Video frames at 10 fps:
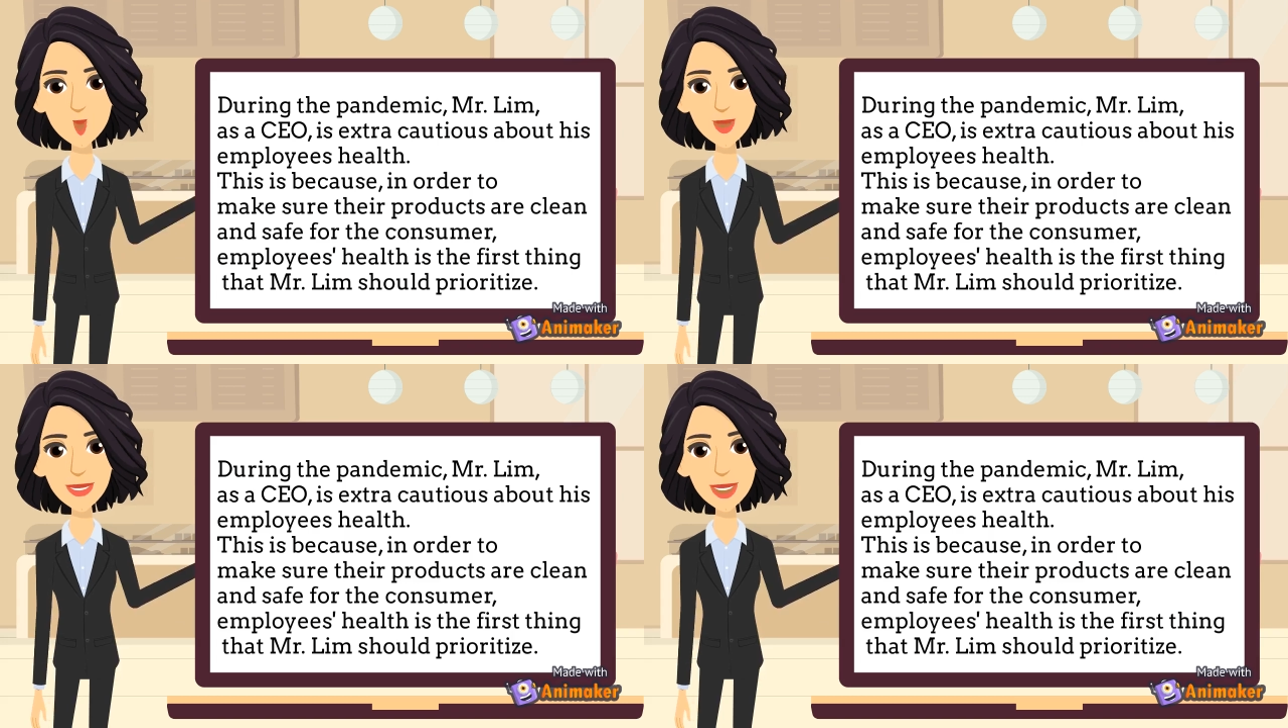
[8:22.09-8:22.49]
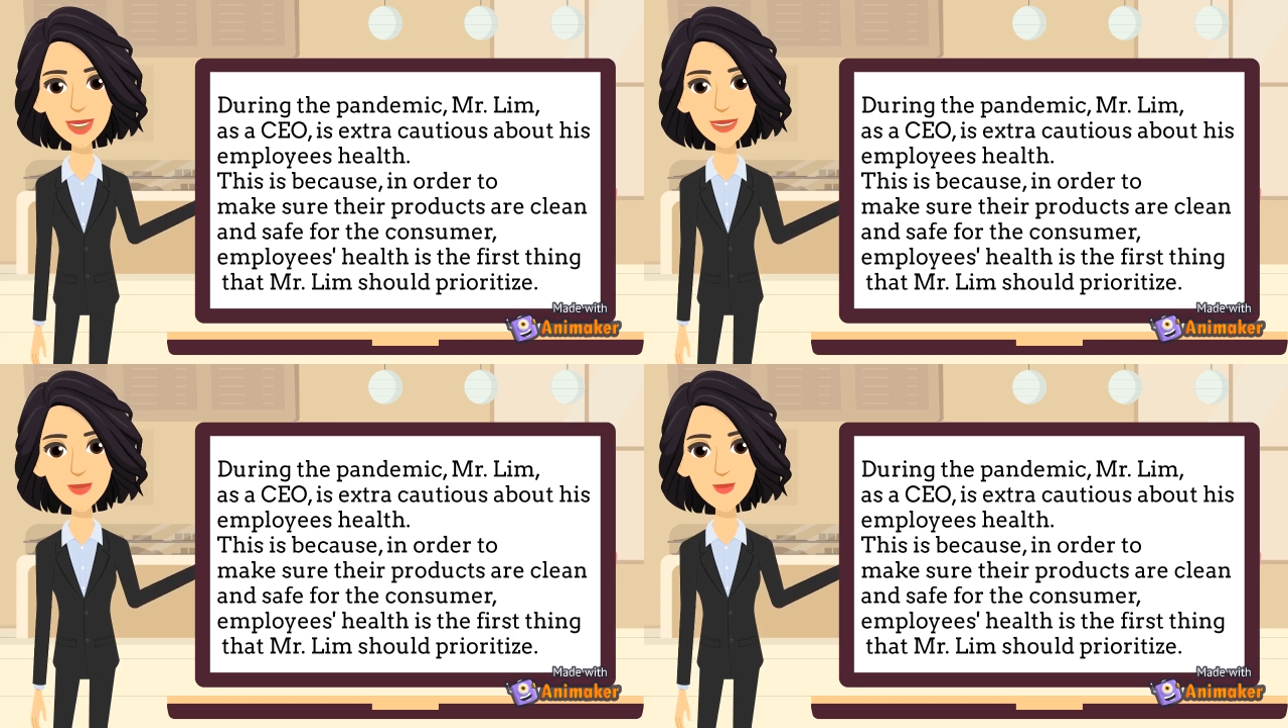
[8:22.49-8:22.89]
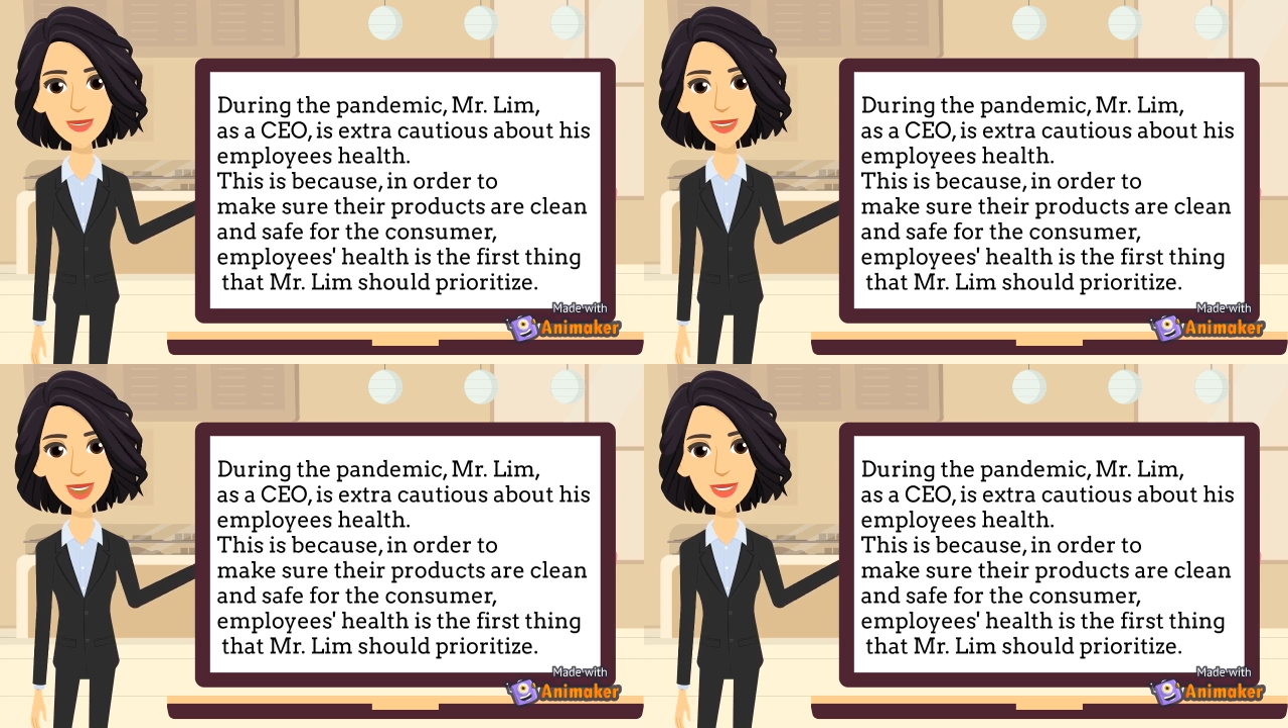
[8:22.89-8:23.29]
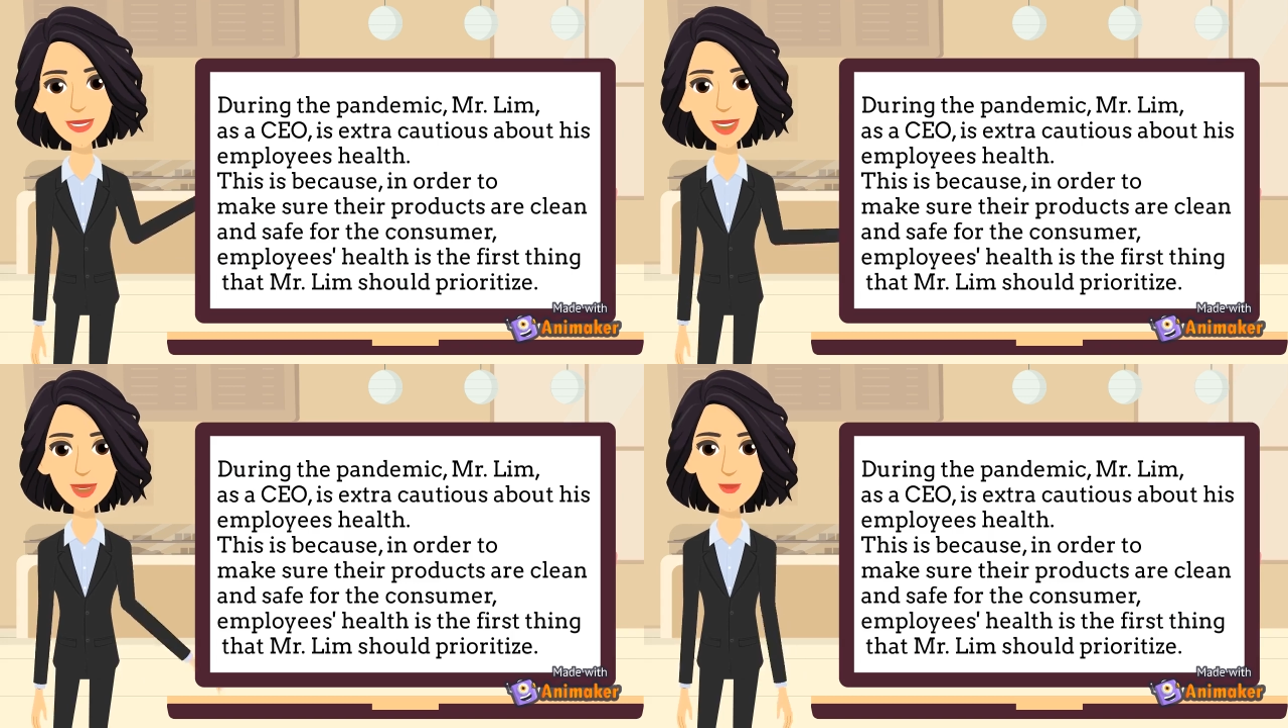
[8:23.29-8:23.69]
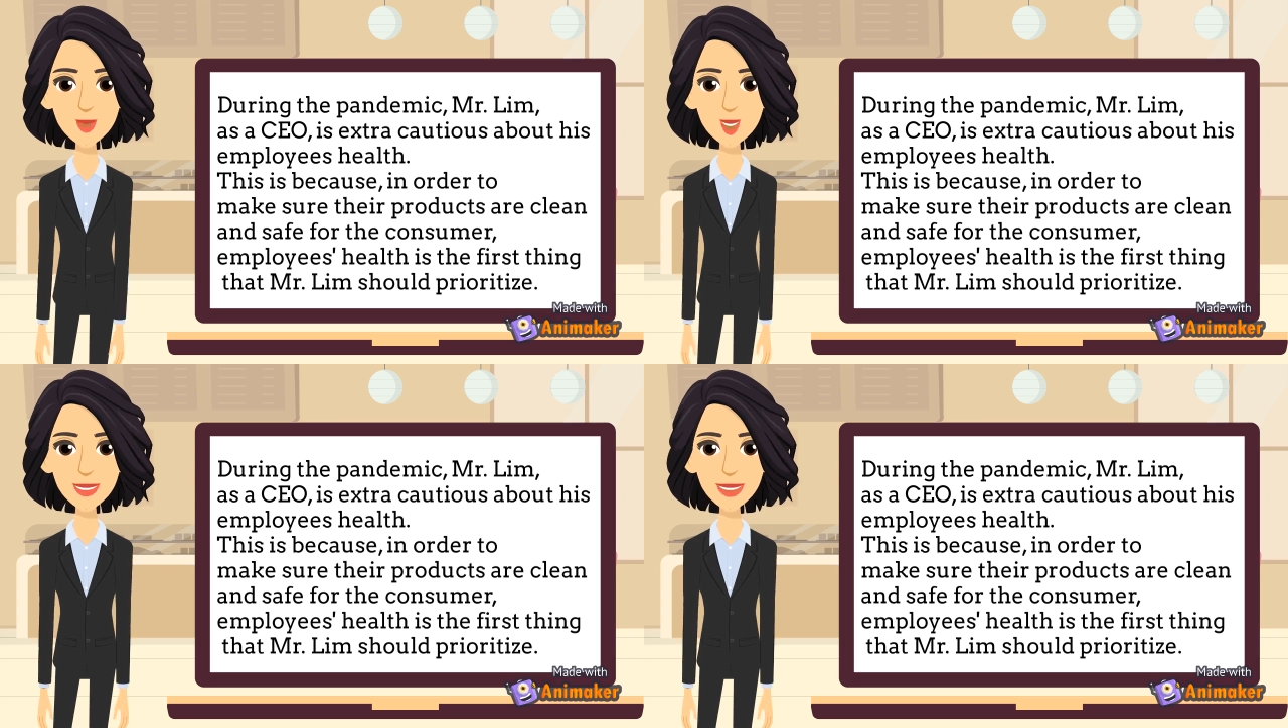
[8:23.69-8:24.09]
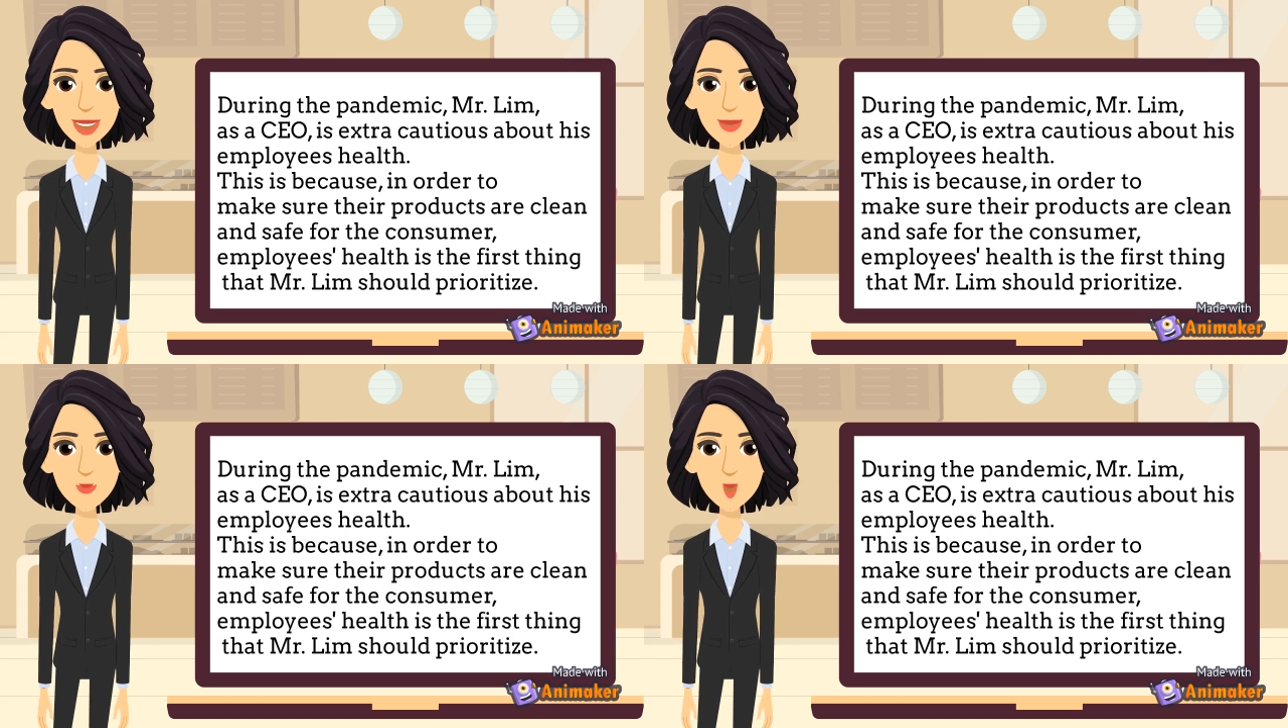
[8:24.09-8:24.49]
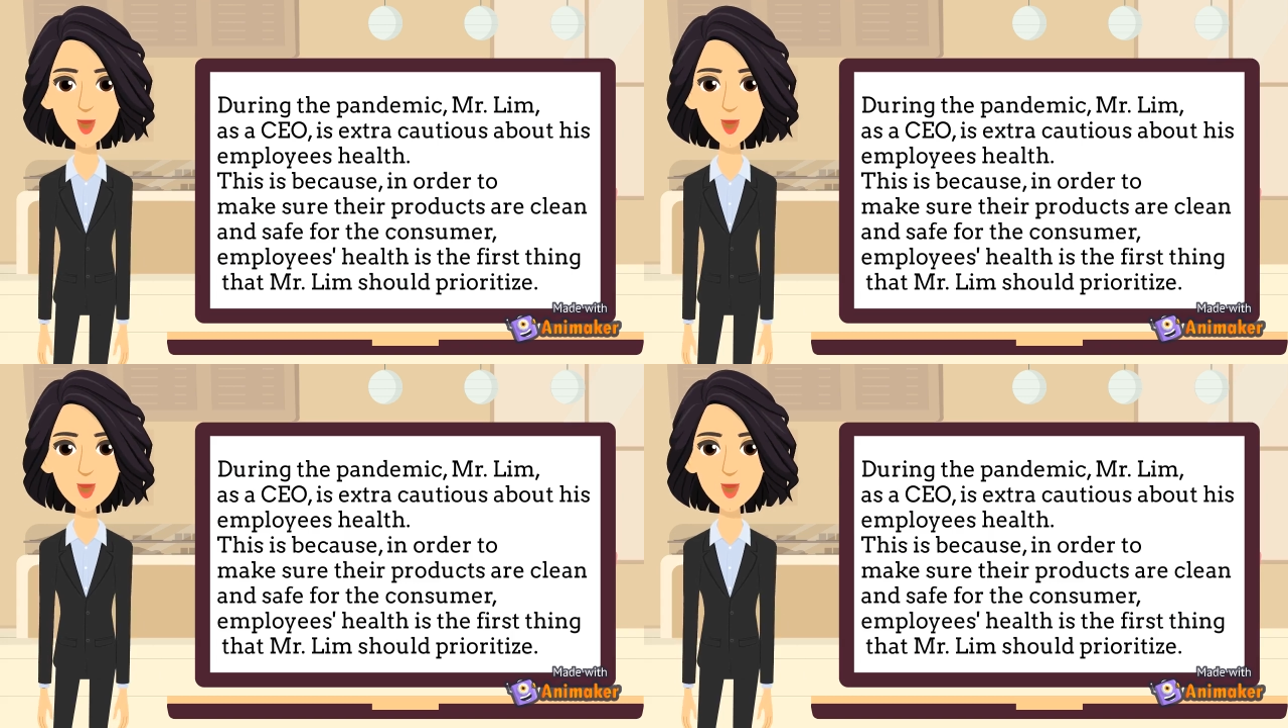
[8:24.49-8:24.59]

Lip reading: are clean and safe for the consumer,